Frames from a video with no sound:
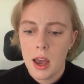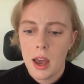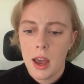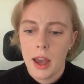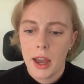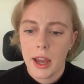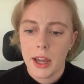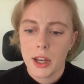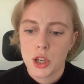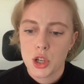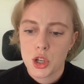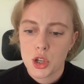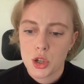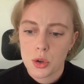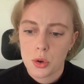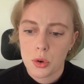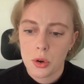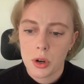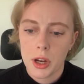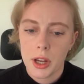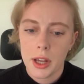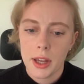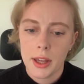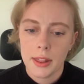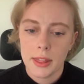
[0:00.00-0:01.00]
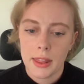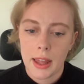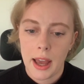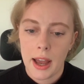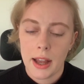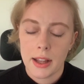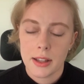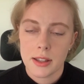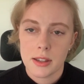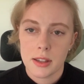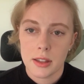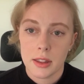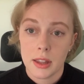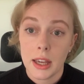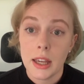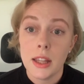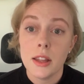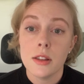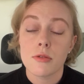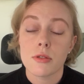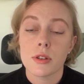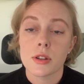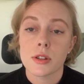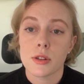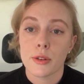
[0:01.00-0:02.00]
ensuring that the
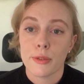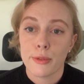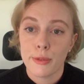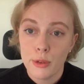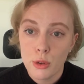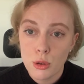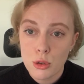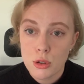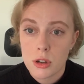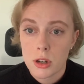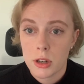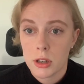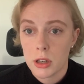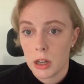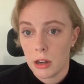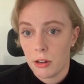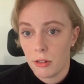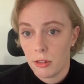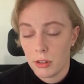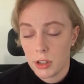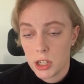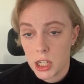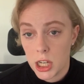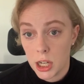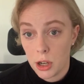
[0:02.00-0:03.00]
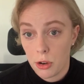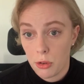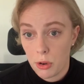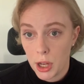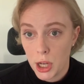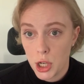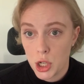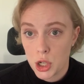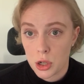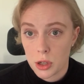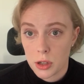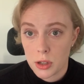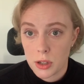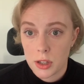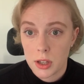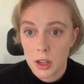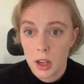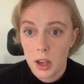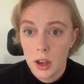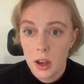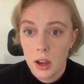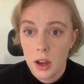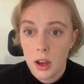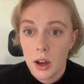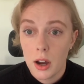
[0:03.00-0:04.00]
interests of future generations
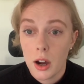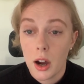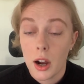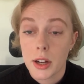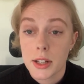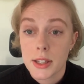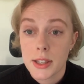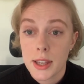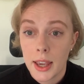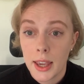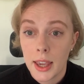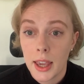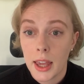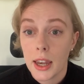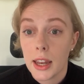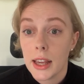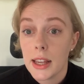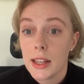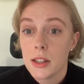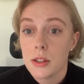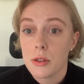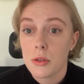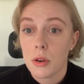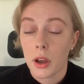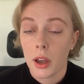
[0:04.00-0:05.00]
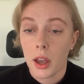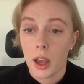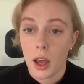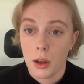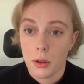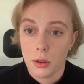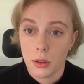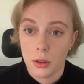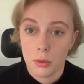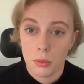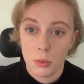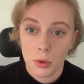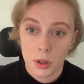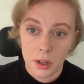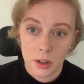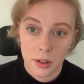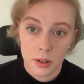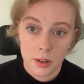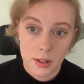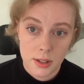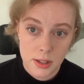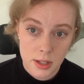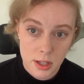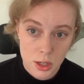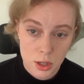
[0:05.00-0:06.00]
are taken into account when
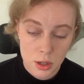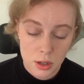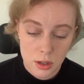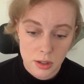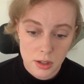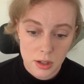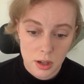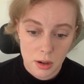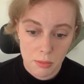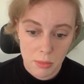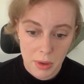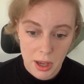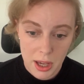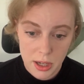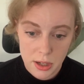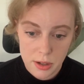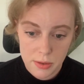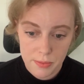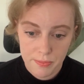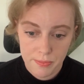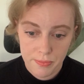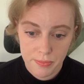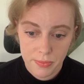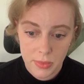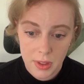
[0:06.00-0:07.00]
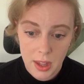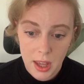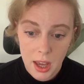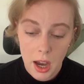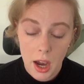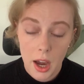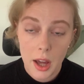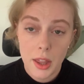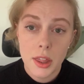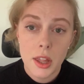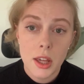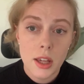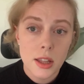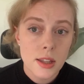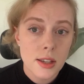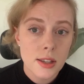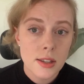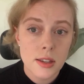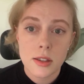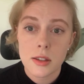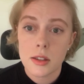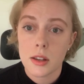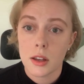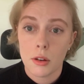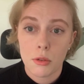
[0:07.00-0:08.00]
decisions are made. I think this
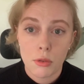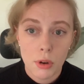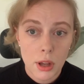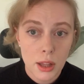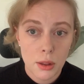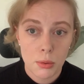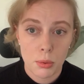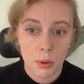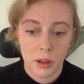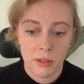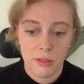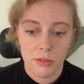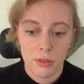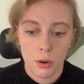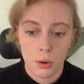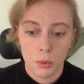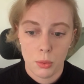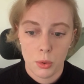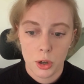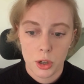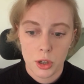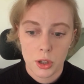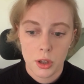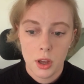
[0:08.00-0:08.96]
is a great way forward,